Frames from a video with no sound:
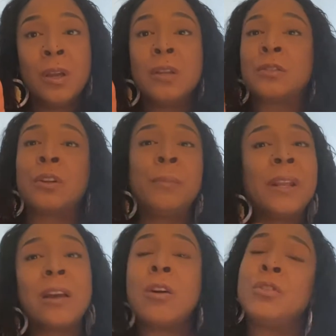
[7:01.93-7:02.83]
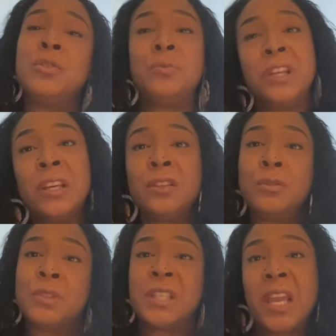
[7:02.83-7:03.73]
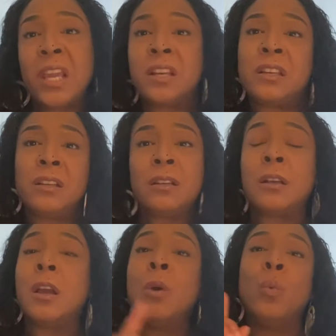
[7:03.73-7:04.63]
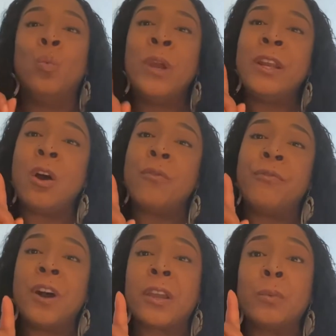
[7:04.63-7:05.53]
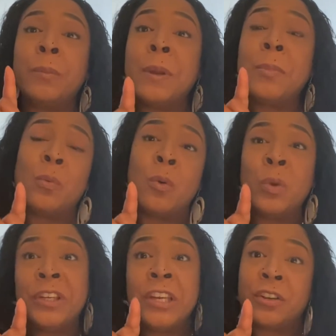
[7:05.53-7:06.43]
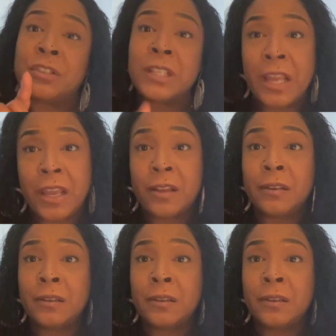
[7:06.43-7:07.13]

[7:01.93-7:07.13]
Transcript: So don't be like, oh, you did and you said and da-da-da. We don't fucking remember what we did or said.